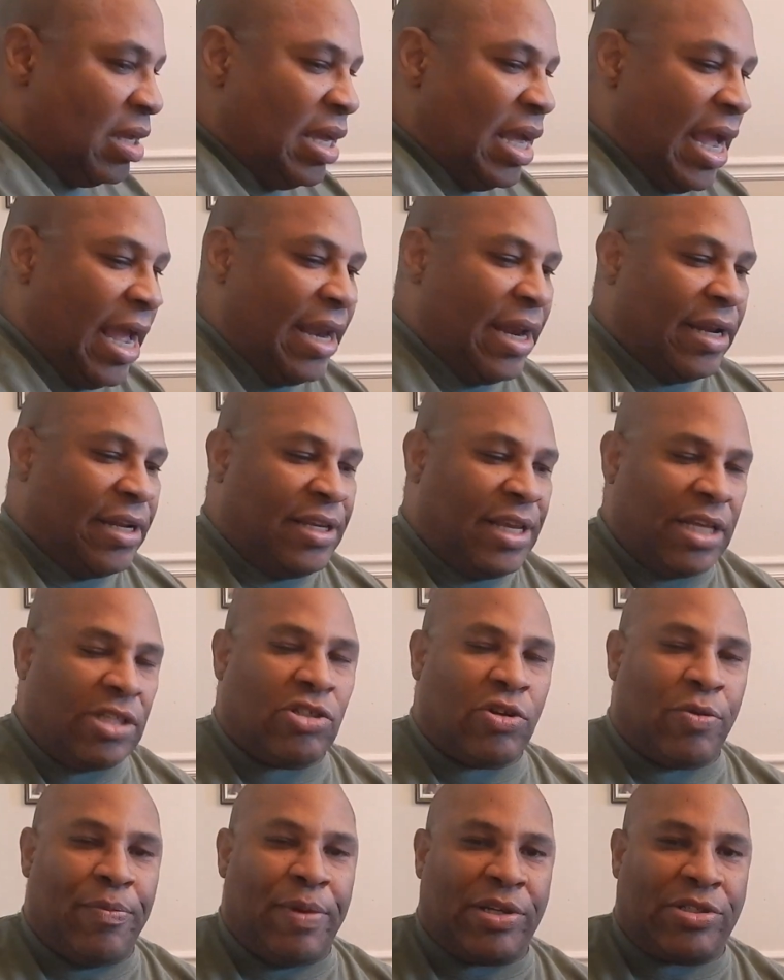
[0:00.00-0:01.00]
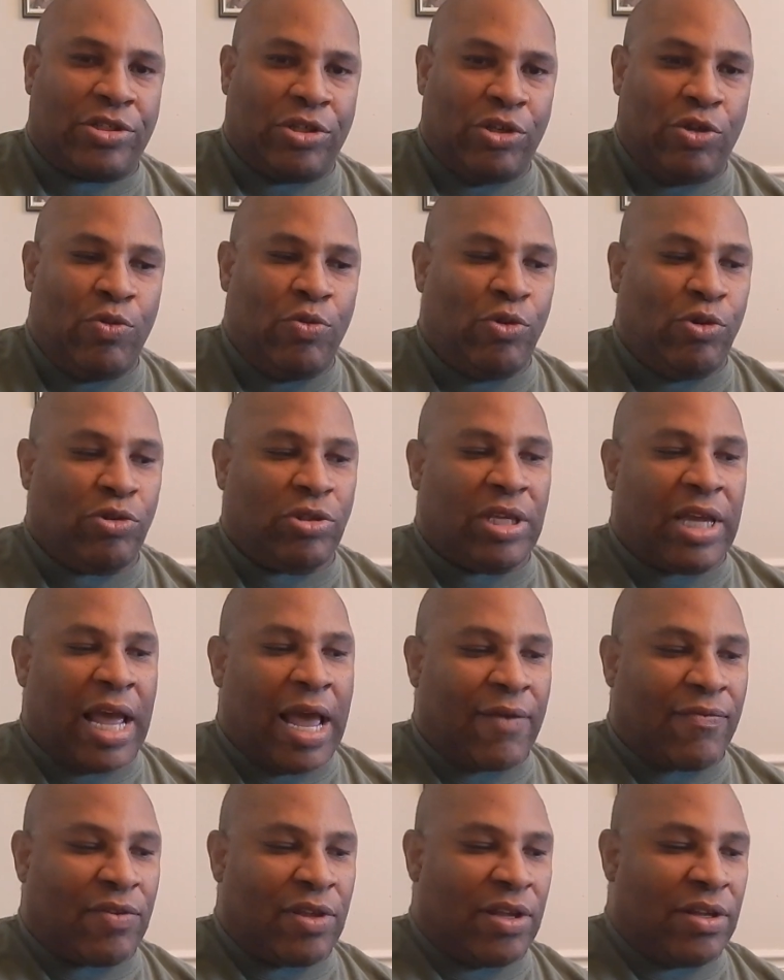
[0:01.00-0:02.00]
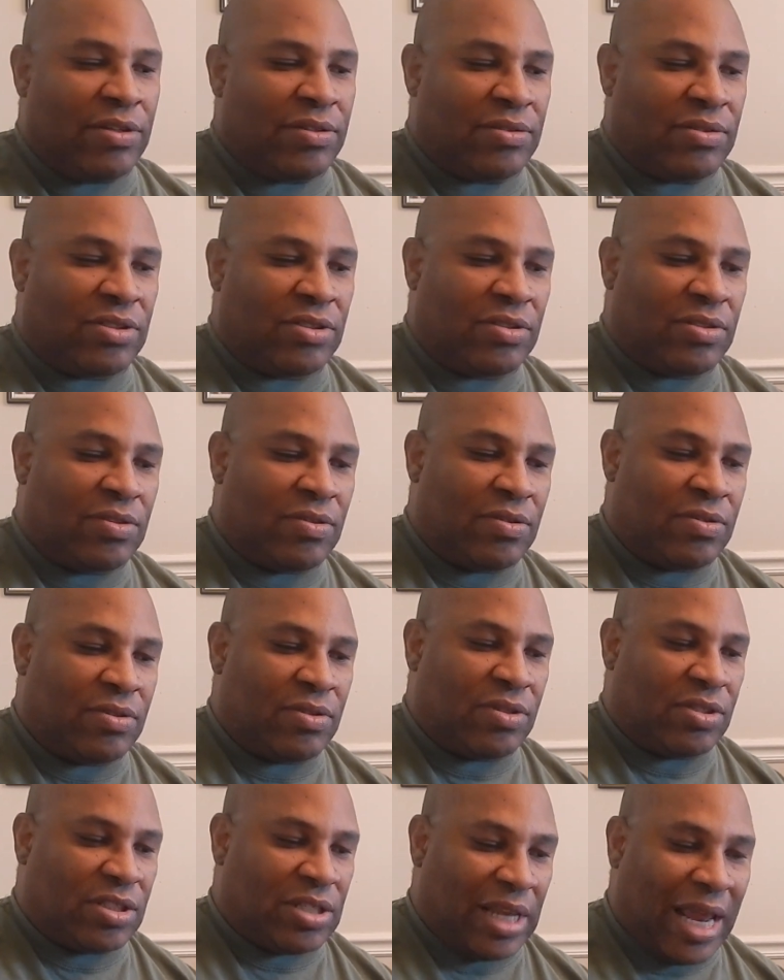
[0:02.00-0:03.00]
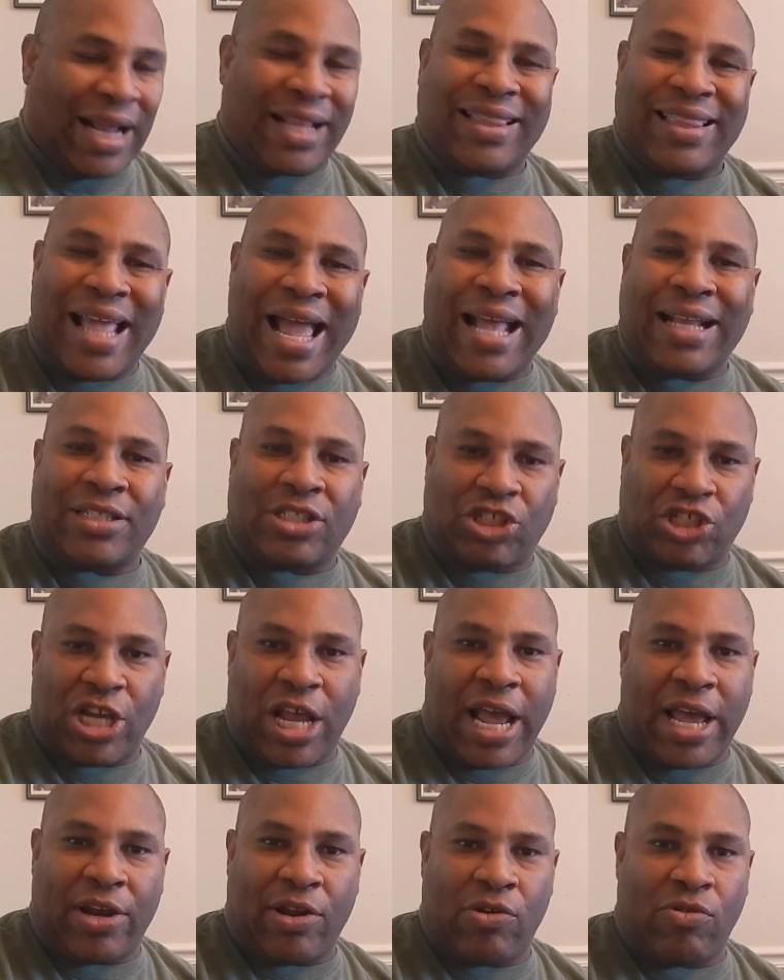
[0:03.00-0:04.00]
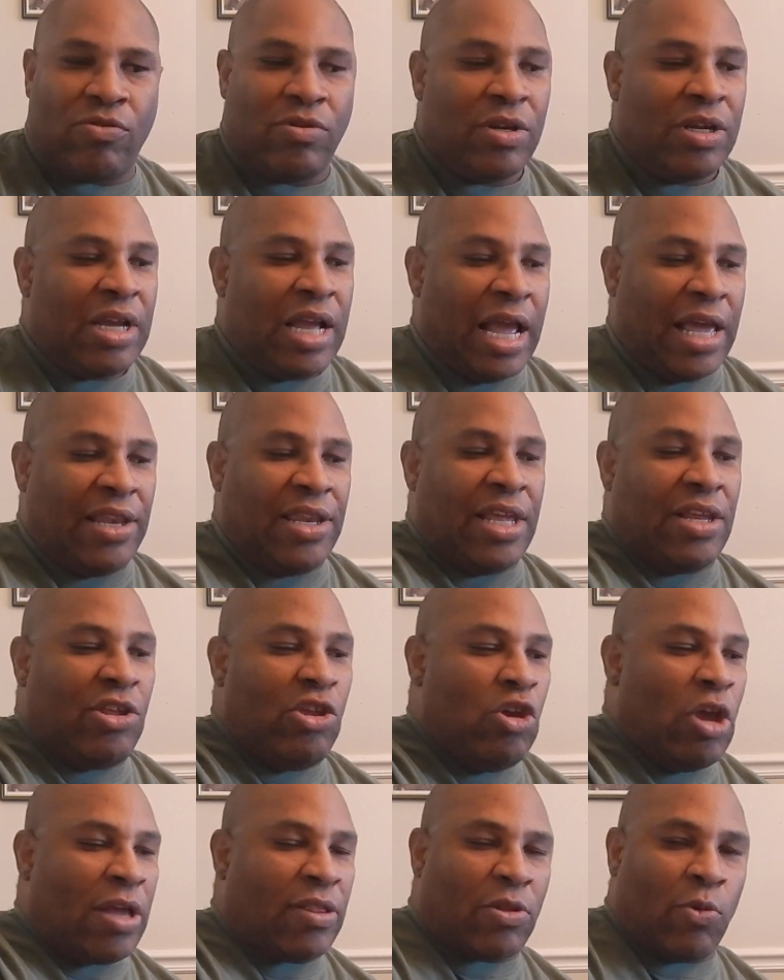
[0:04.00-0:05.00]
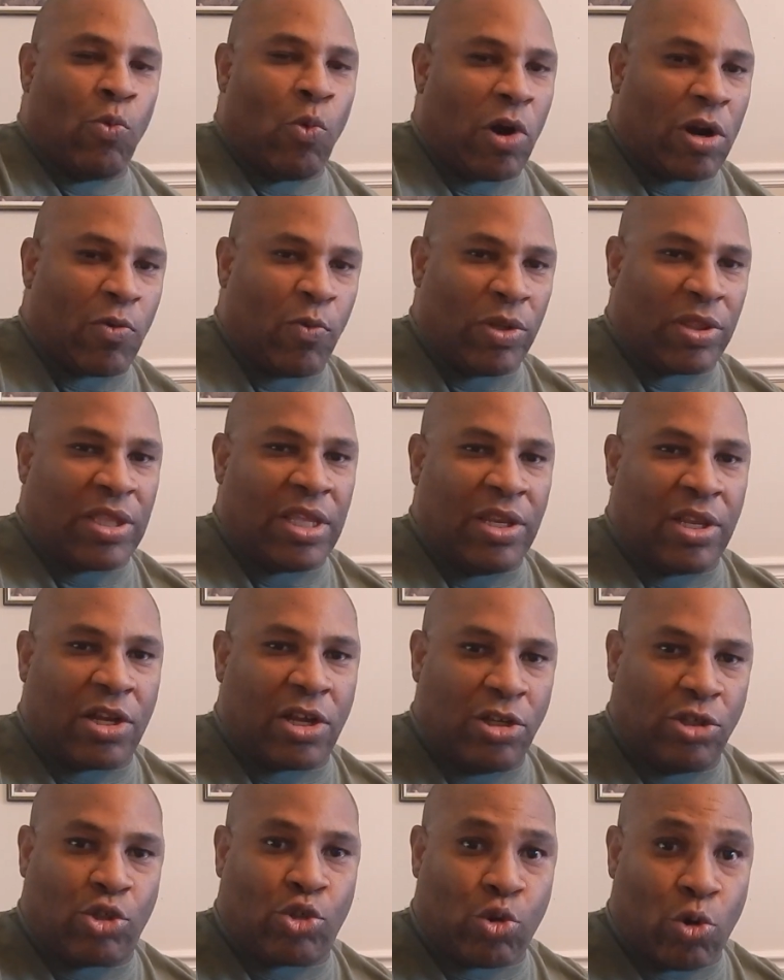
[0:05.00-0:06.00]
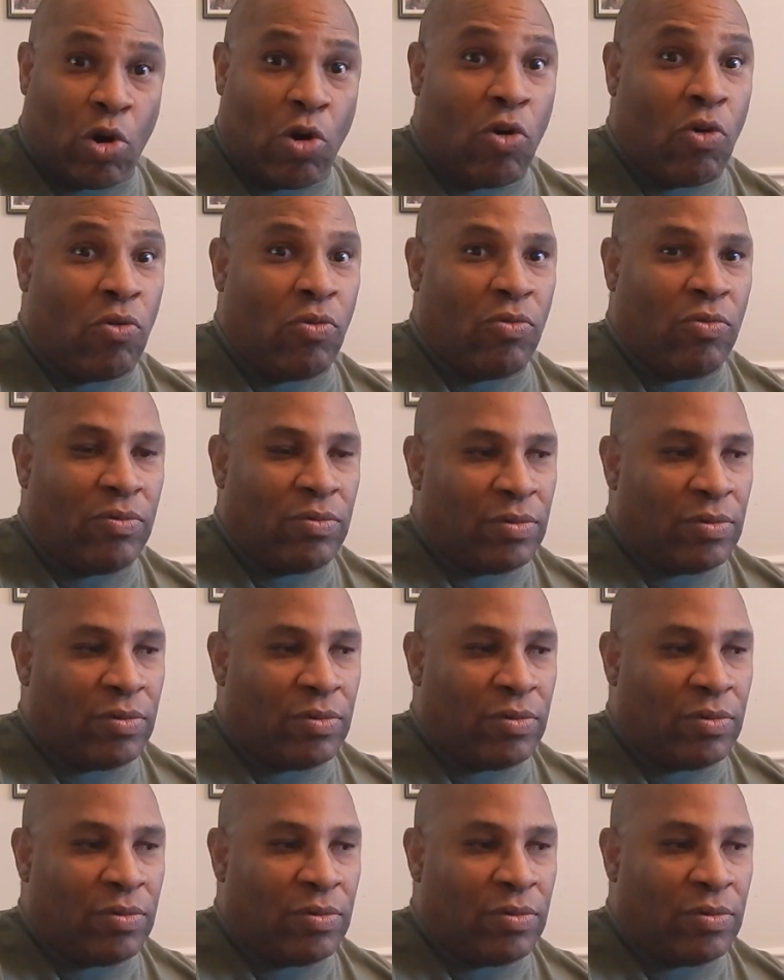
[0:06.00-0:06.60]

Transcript: in a digital mixer, you usually have to select that channel, and then you have to work within the control